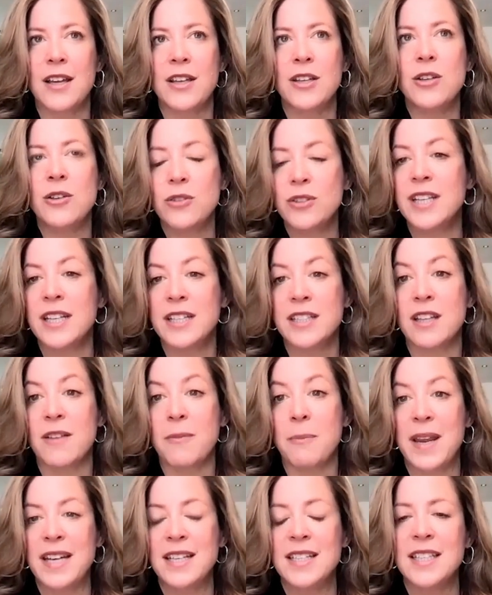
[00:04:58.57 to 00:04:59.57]
used as the
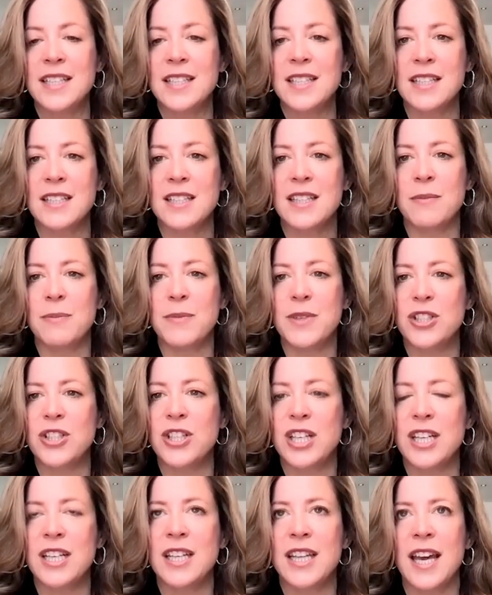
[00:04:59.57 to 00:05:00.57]
basis, as the
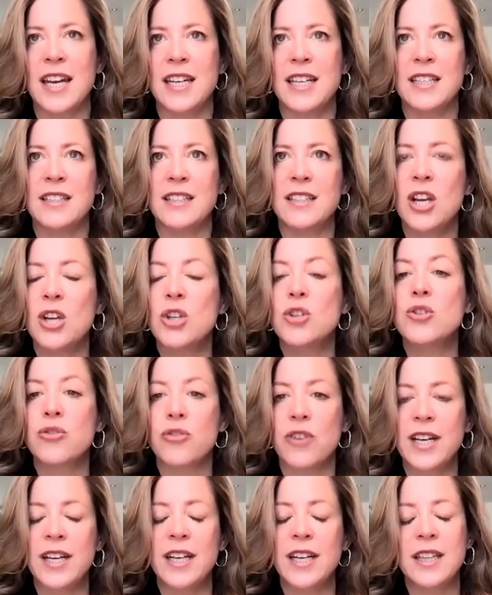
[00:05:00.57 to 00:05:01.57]
machine that is
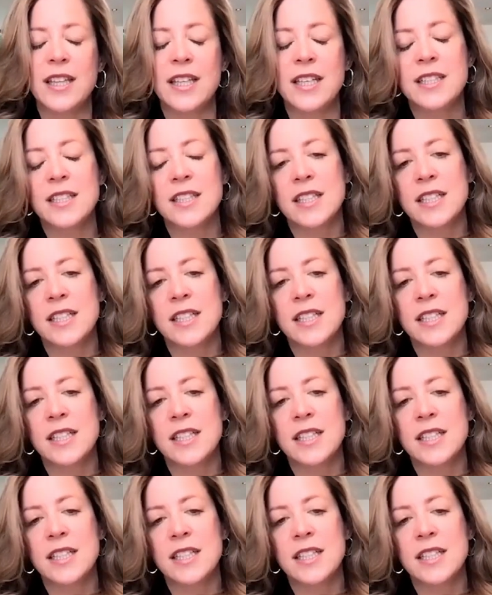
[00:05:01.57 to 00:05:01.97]
training these,